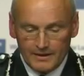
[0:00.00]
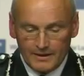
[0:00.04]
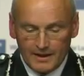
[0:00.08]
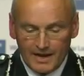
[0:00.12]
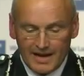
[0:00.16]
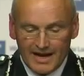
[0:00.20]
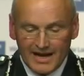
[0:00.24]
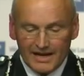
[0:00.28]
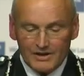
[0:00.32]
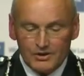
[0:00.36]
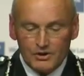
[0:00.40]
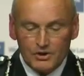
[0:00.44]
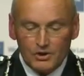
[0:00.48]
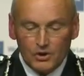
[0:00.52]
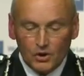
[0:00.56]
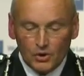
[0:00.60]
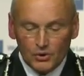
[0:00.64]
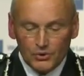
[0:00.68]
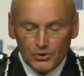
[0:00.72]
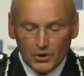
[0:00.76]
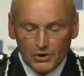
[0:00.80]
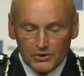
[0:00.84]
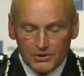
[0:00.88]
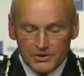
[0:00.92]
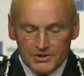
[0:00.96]
I had no
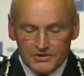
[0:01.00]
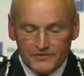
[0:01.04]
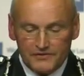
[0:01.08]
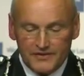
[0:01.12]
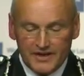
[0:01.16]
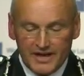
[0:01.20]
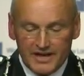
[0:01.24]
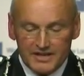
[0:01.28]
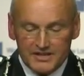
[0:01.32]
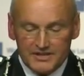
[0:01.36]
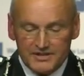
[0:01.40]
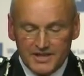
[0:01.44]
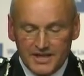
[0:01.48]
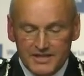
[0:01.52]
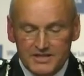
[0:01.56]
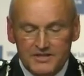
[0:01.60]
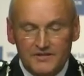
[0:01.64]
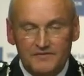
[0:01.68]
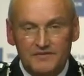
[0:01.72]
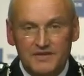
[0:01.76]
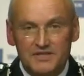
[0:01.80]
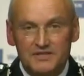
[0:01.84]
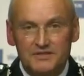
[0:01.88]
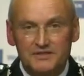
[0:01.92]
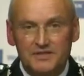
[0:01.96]
knowledge of the extent
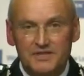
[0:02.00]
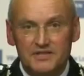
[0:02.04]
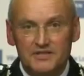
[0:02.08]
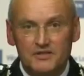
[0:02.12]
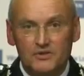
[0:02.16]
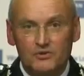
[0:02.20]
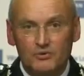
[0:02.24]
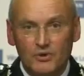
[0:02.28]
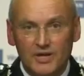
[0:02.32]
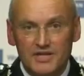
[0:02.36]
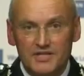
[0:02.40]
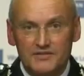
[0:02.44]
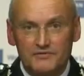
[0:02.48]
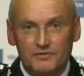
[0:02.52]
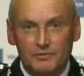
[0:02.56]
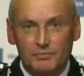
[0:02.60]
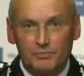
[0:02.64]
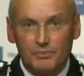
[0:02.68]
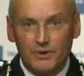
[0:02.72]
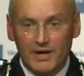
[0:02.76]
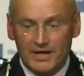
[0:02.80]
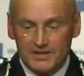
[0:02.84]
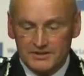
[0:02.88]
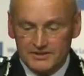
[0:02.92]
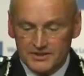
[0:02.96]
of this disgraceful
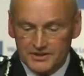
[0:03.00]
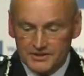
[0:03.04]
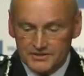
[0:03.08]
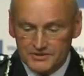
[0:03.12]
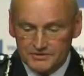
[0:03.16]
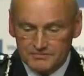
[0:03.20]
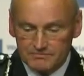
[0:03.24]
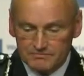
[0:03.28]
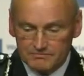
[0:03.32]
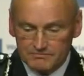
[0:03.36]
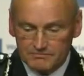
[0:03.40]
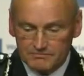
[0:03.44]
practice,